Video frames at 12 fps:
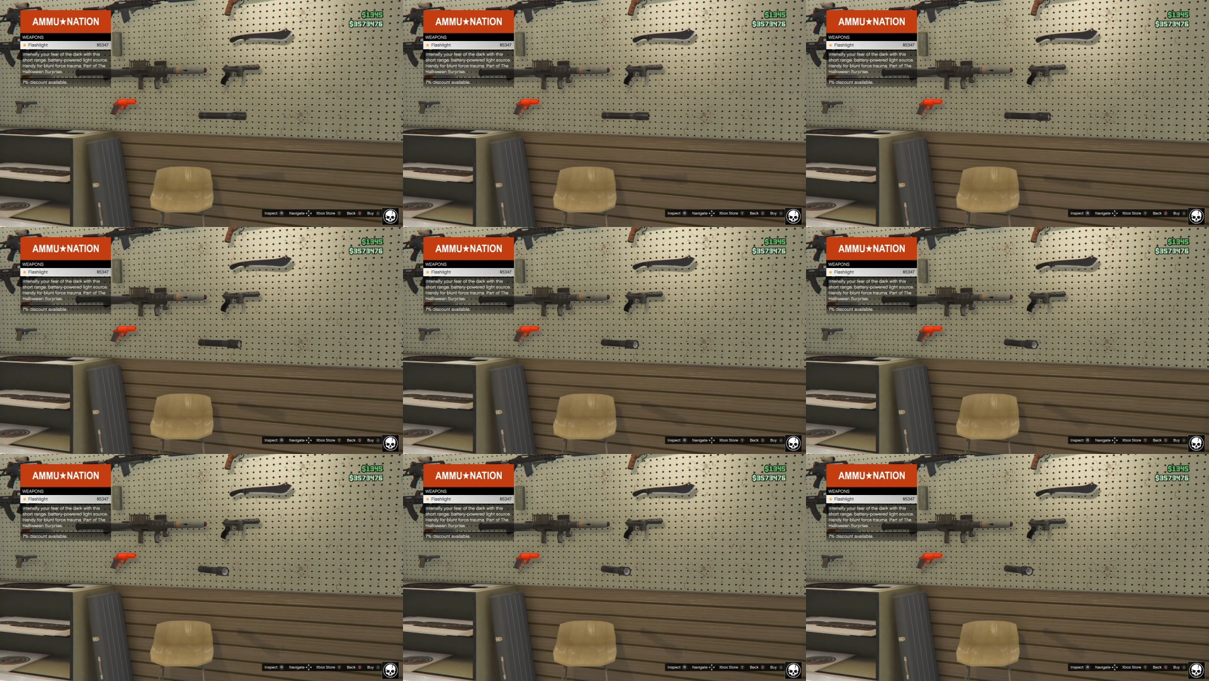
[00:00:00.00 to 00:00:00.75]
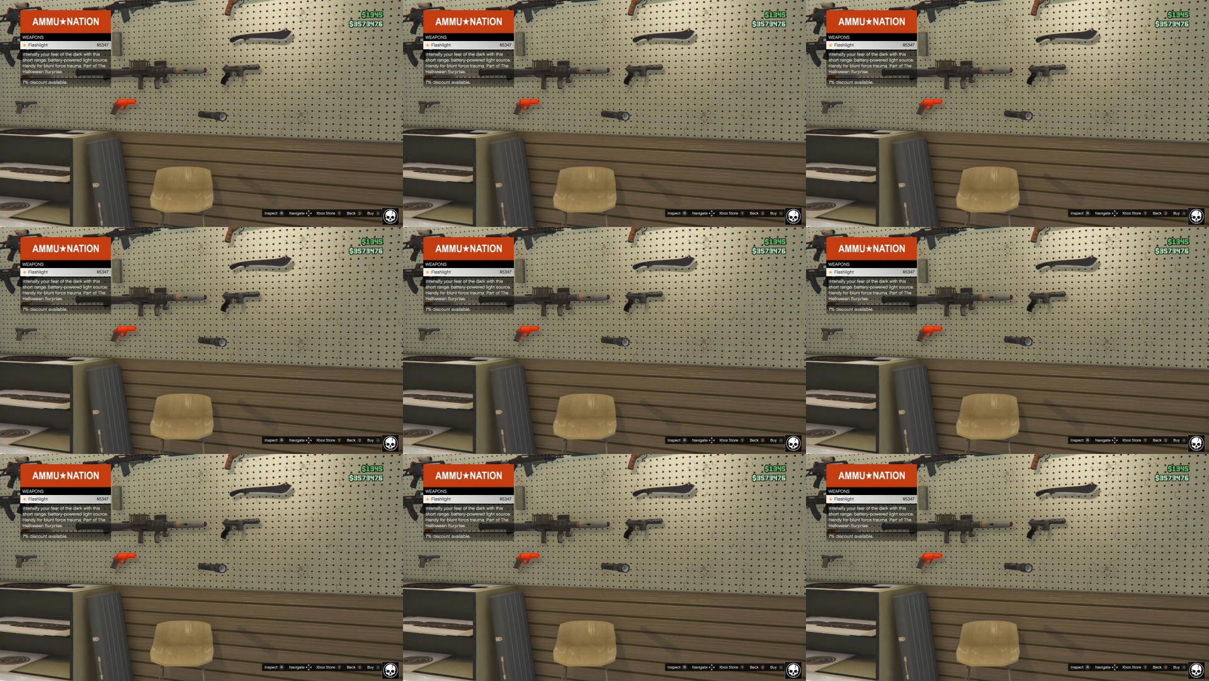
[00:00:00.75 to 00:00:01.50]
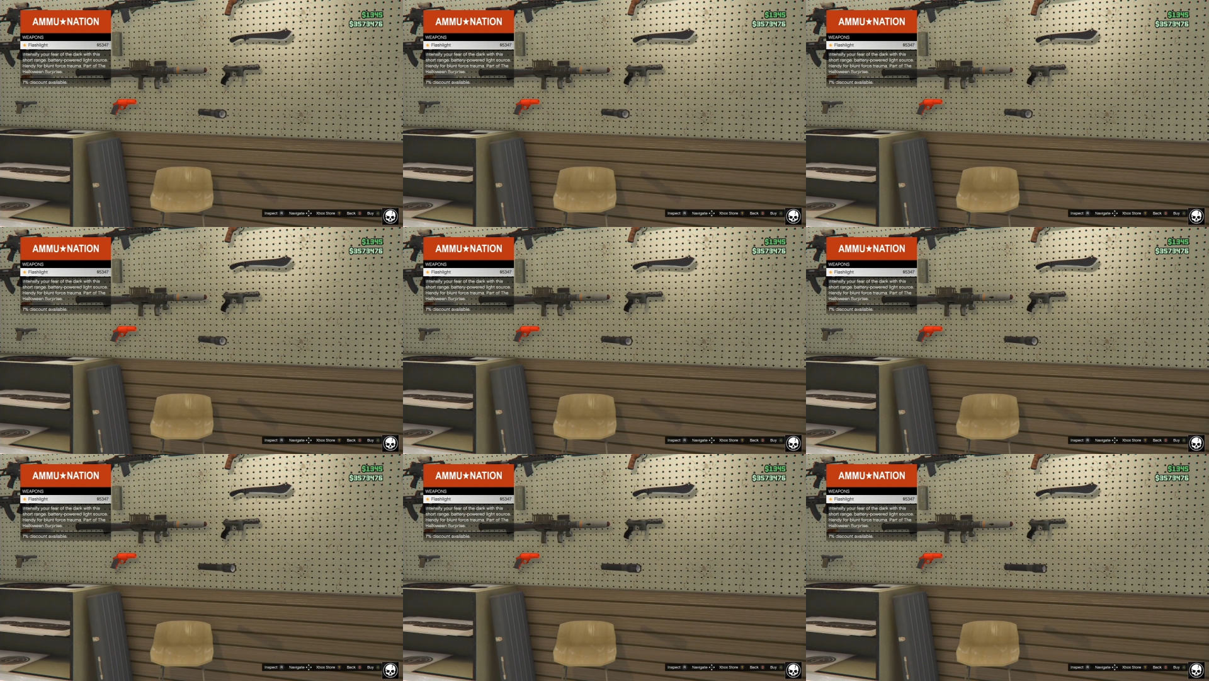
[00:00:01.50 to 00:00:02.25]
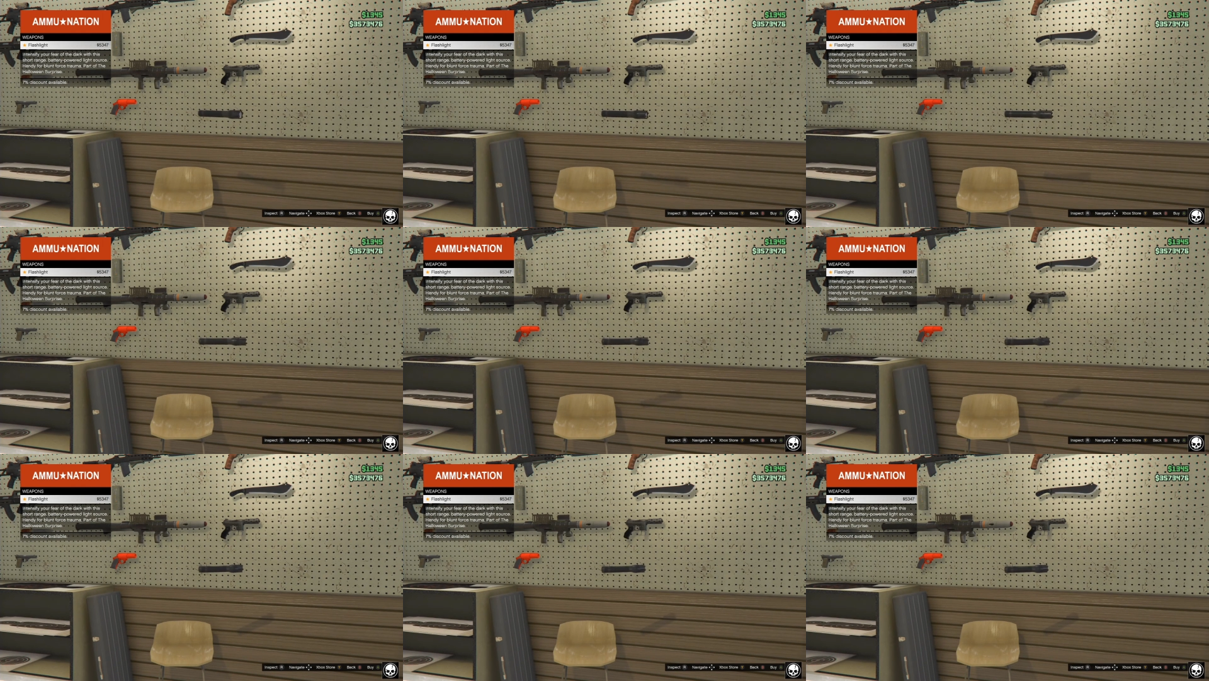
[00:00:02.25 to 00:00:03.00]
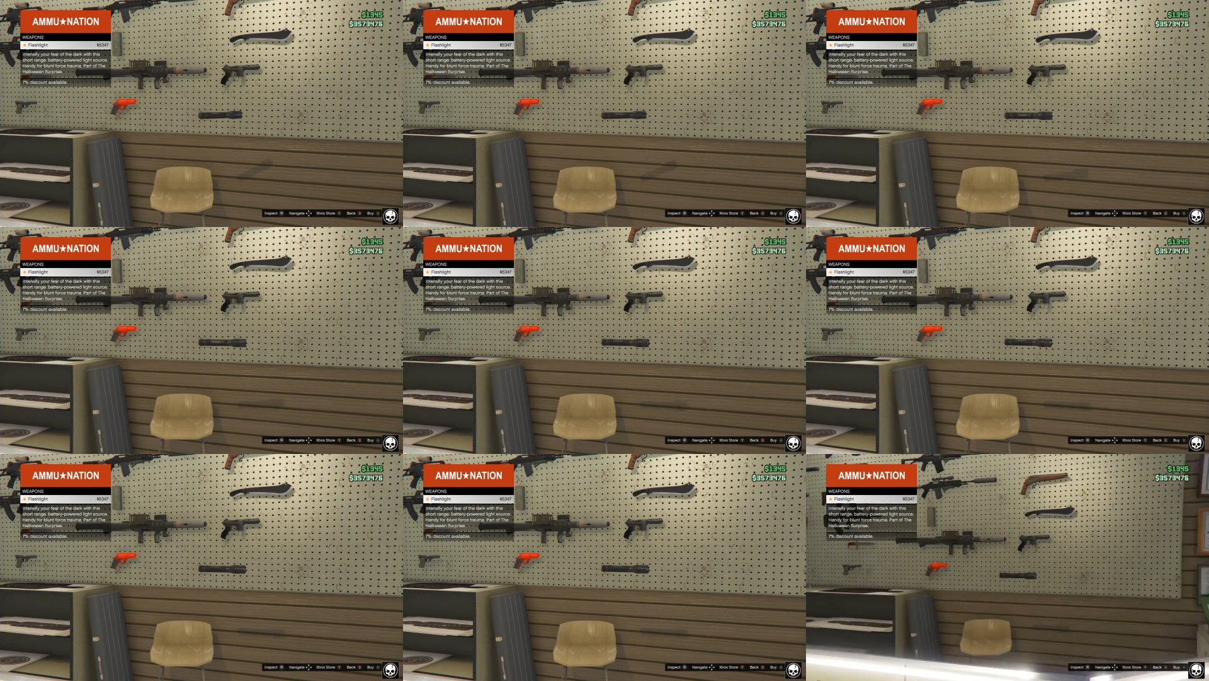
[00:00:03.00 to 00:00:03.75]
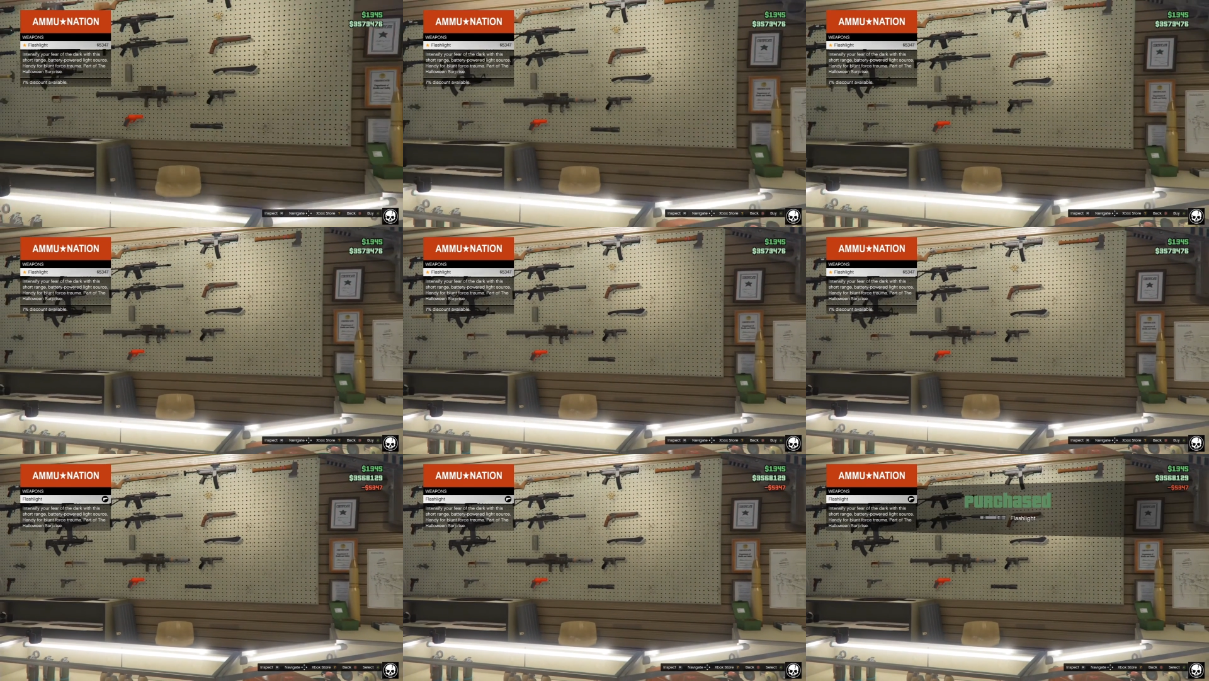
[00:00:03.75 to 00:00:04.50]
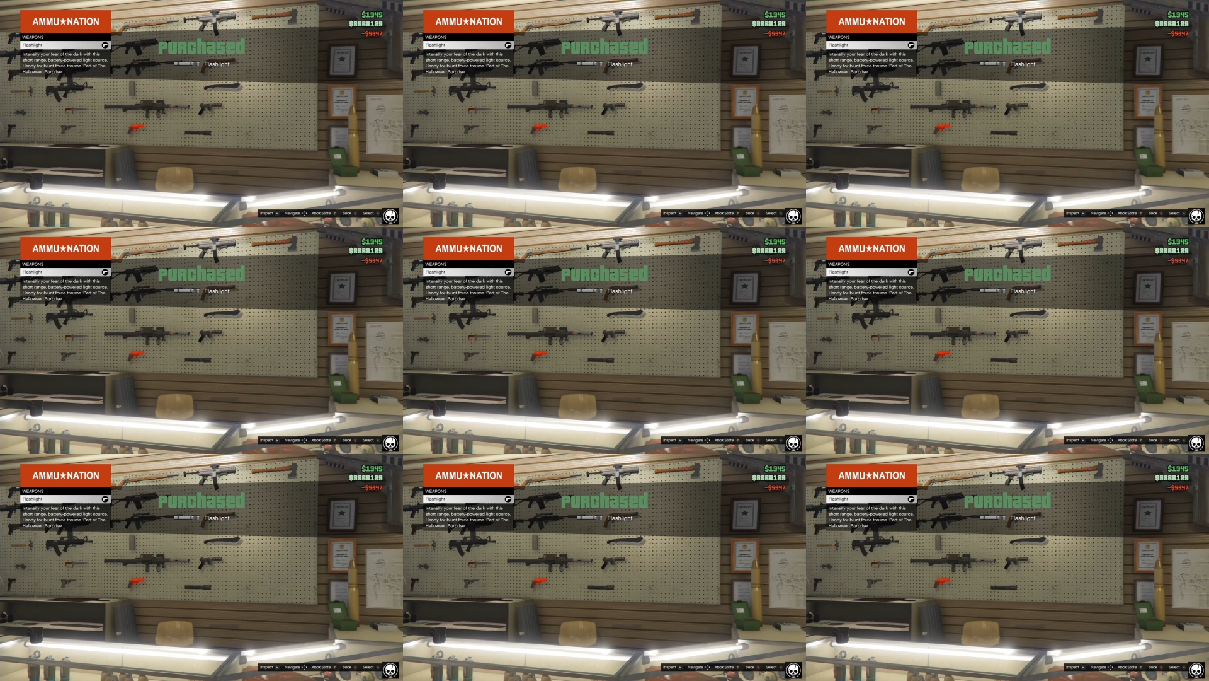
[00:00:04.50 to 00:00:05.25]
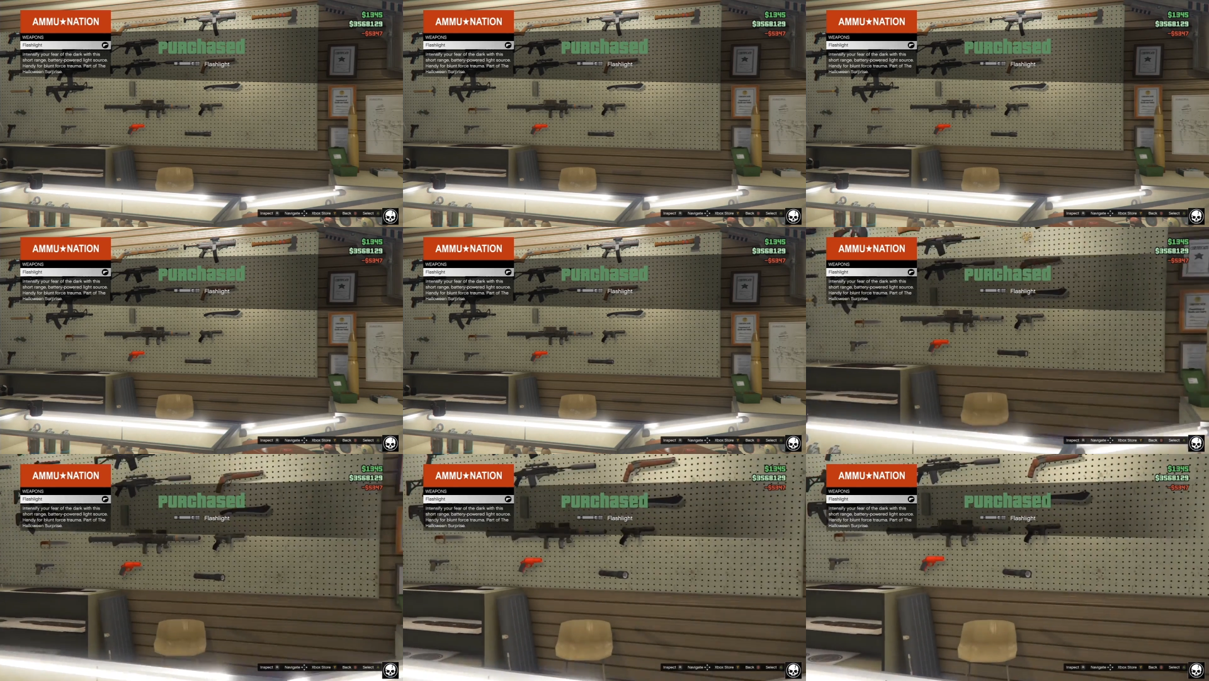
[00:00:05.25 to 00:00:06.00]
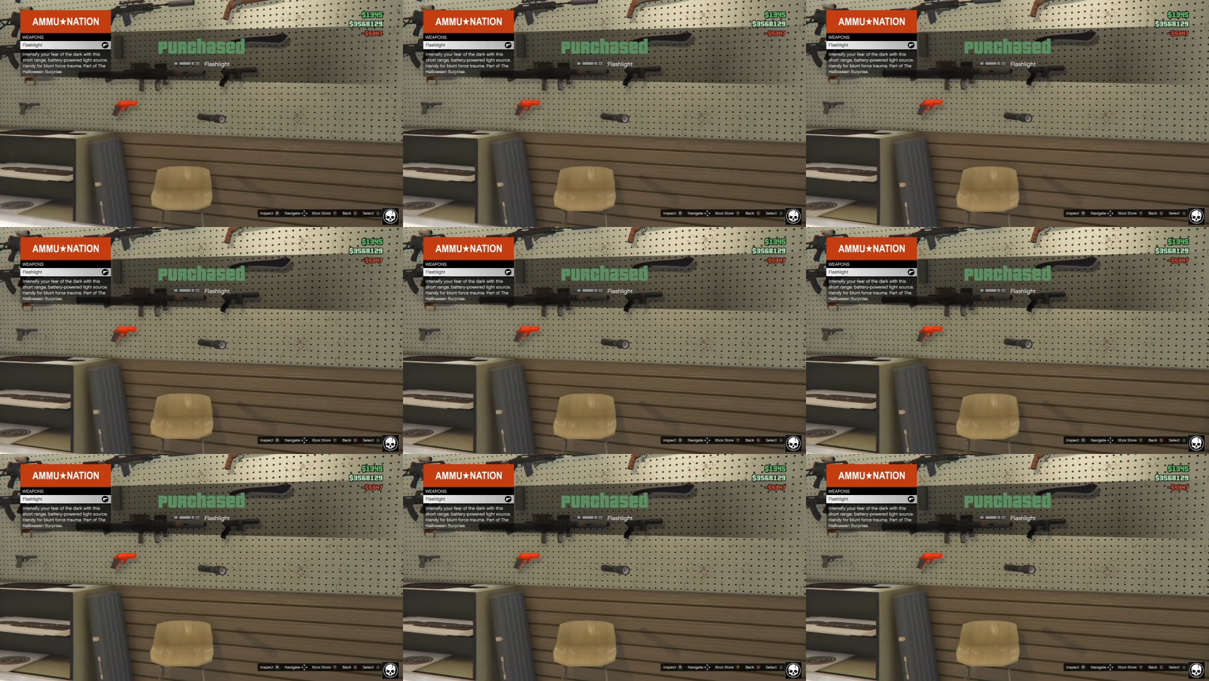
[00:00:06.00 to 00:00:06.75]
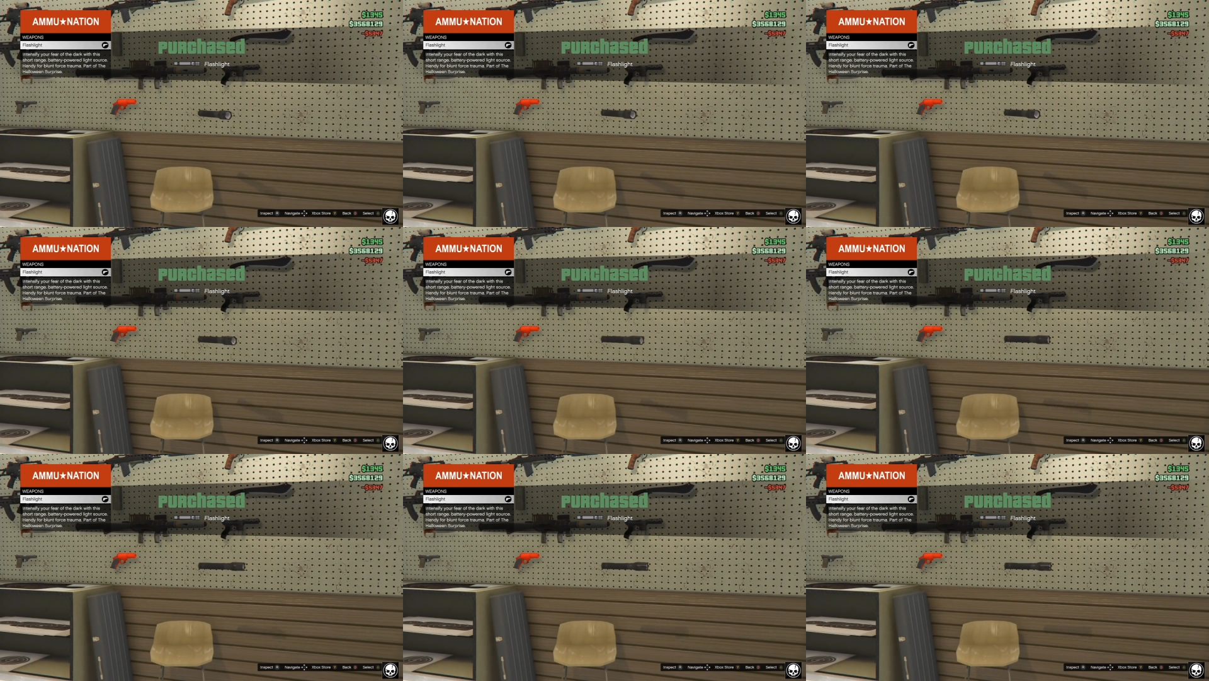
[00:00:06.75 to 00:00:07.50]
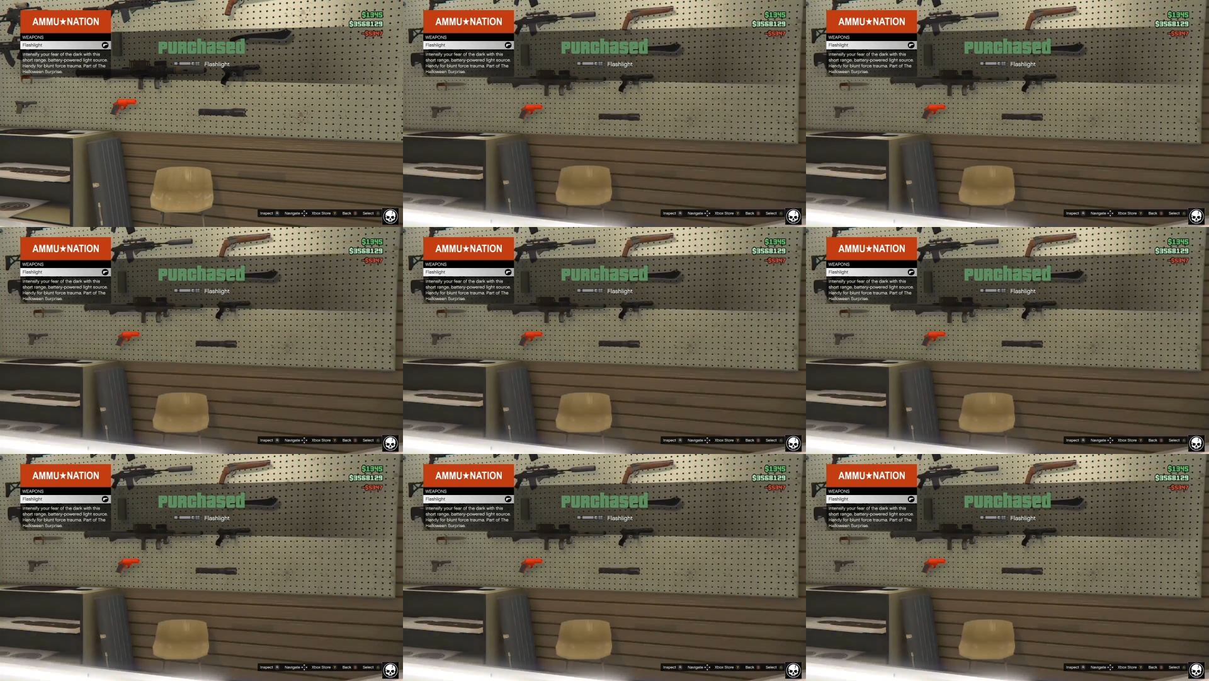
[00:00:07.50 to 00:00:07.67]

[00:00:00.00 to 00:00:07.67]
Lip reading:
(no speaker visible)